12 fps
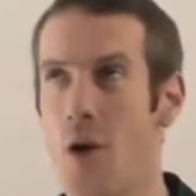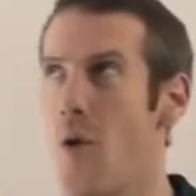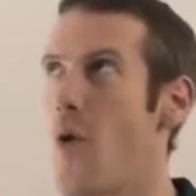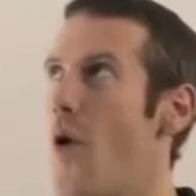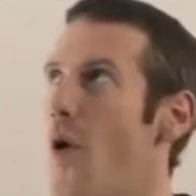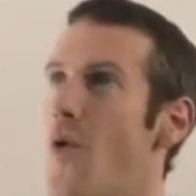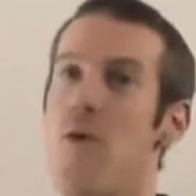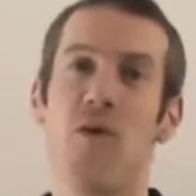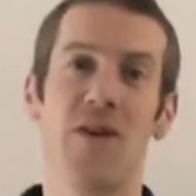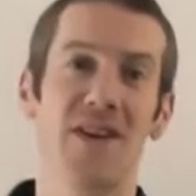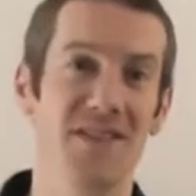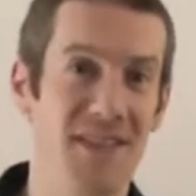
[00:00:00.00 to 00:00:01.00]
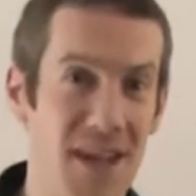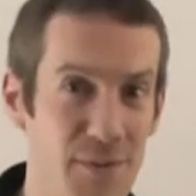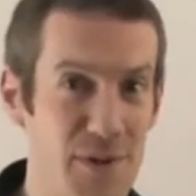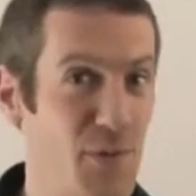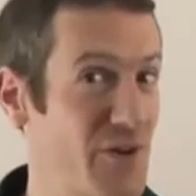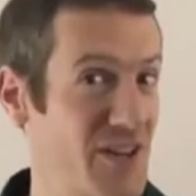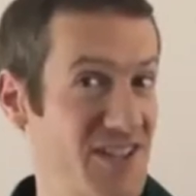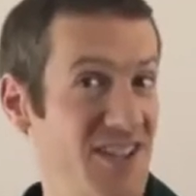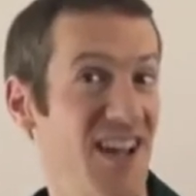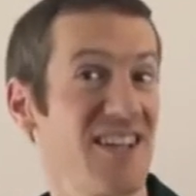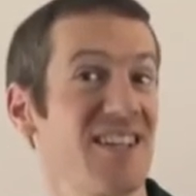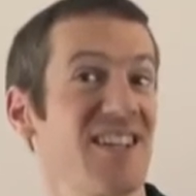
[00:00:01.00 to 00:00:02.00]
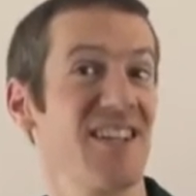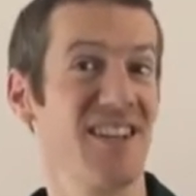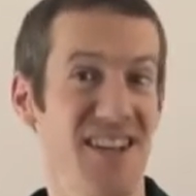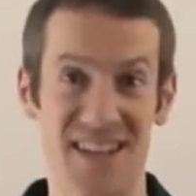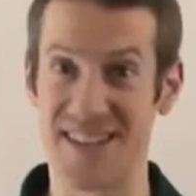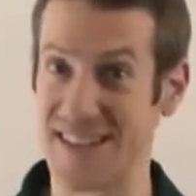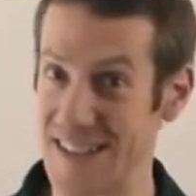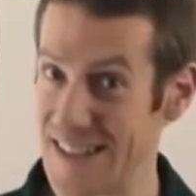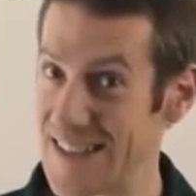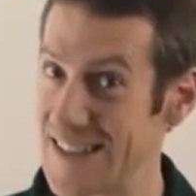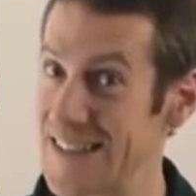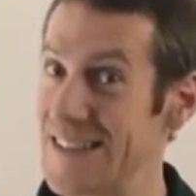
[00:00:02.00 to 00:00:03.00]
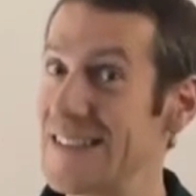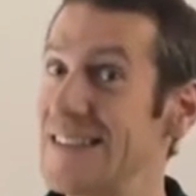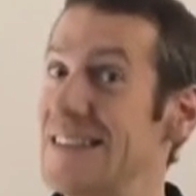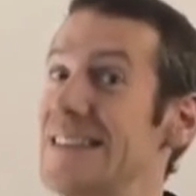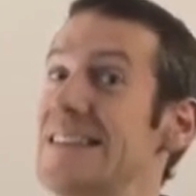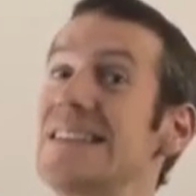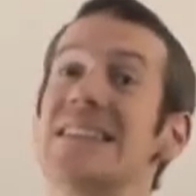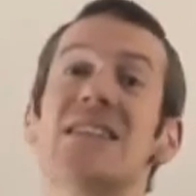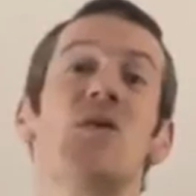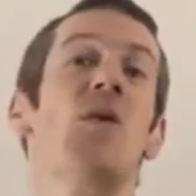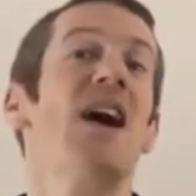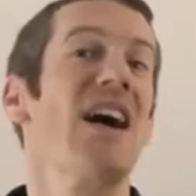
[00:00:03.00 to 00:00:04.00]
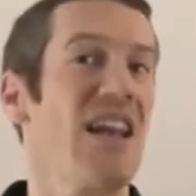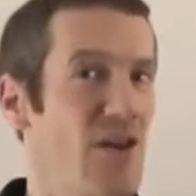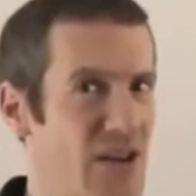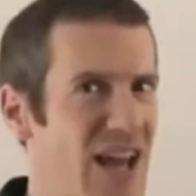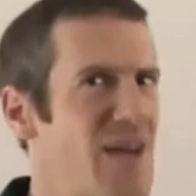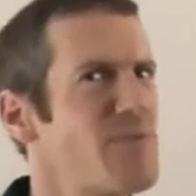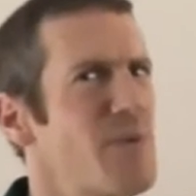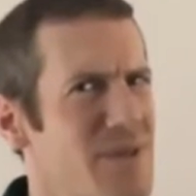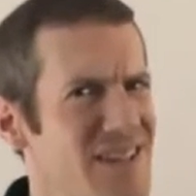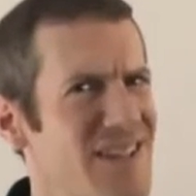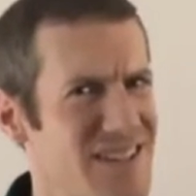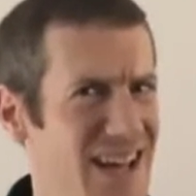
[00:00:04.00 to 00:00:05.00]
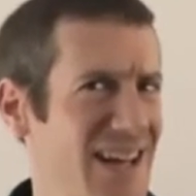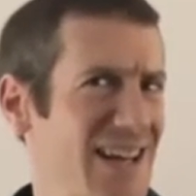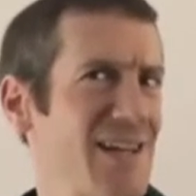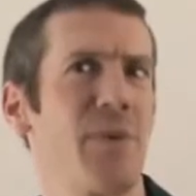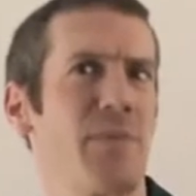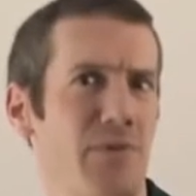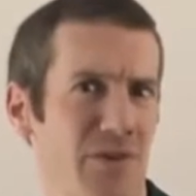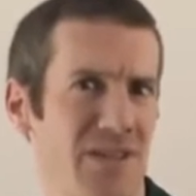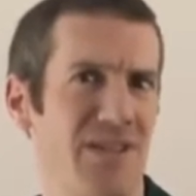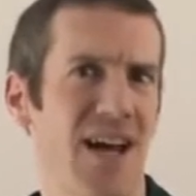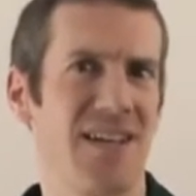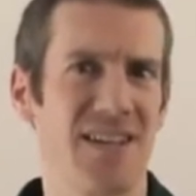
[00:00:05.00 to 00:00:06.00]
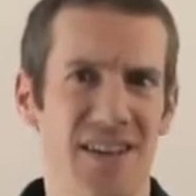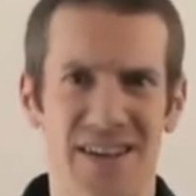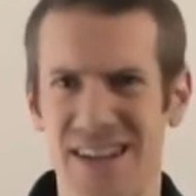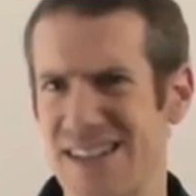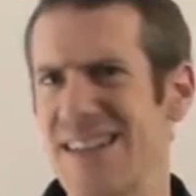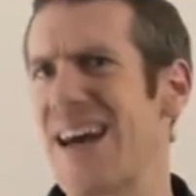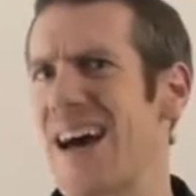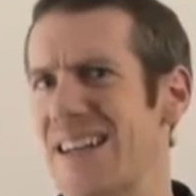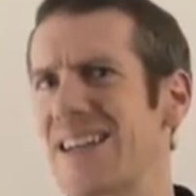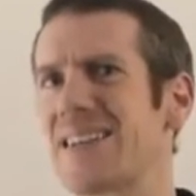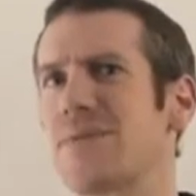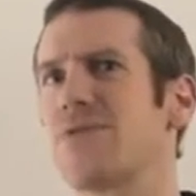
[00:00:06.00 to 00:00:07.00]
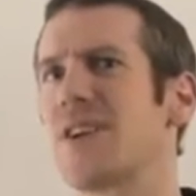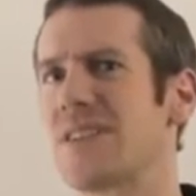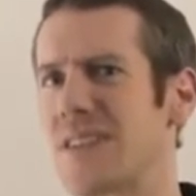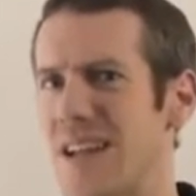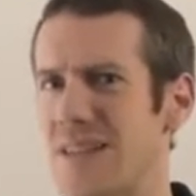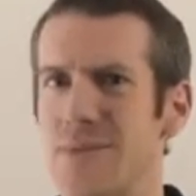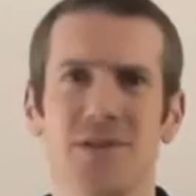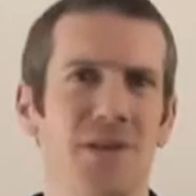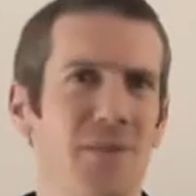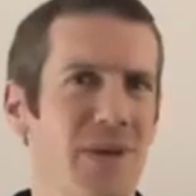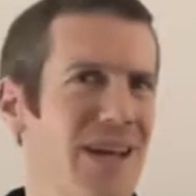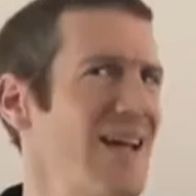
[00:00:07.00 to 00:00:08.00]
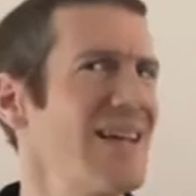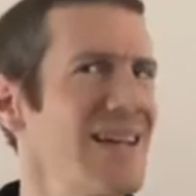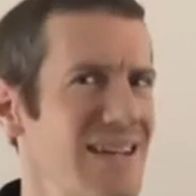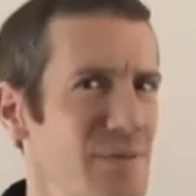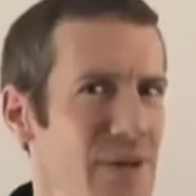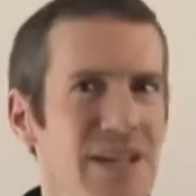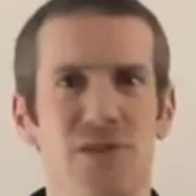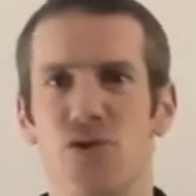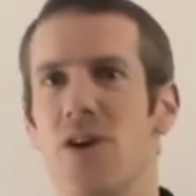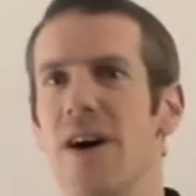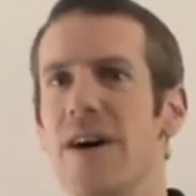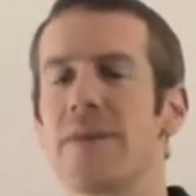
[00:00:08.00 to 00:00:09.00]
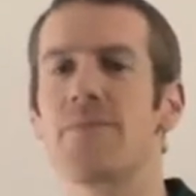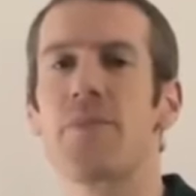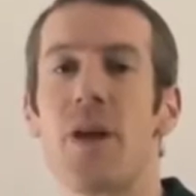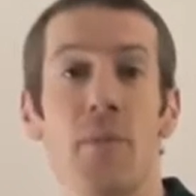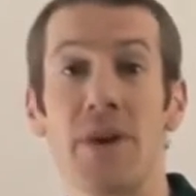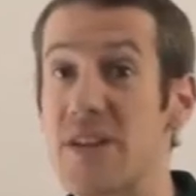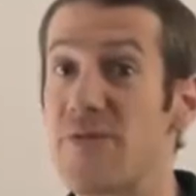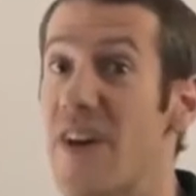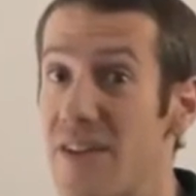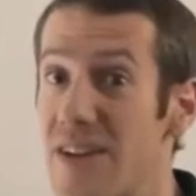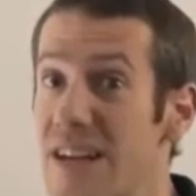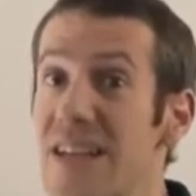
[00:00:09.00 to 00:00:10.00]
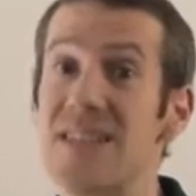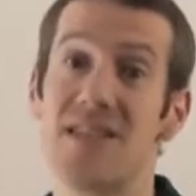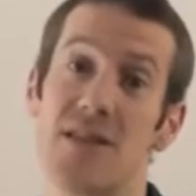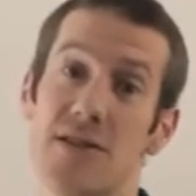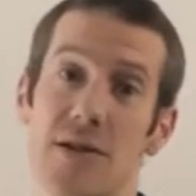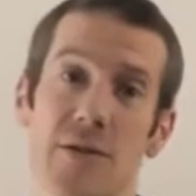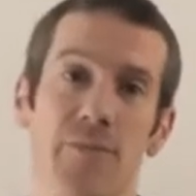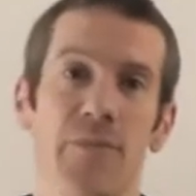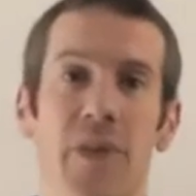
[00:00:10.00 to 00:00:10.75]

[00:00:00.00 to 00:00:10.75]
Whew, it doesn't get much more exciting than this. Well, okay, it probably does get a little bit more exciting than this. Adding and subtracting decimals can be a little bit dry, but it's very easy to do.